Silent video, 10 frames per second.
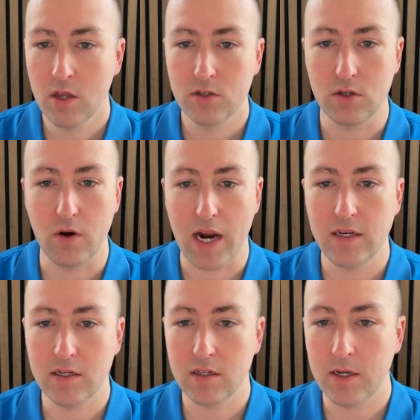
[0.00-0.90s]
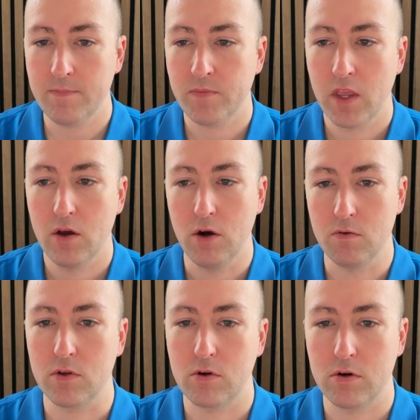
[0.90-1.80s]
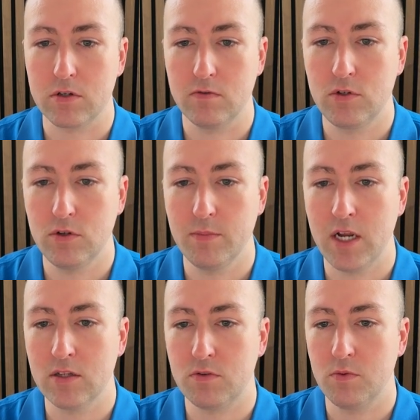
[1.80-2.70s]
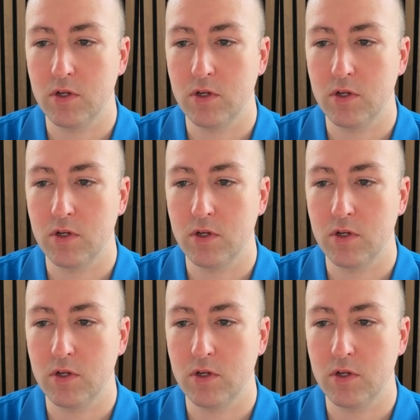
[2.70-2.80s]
So ideally, over the course of 2 months,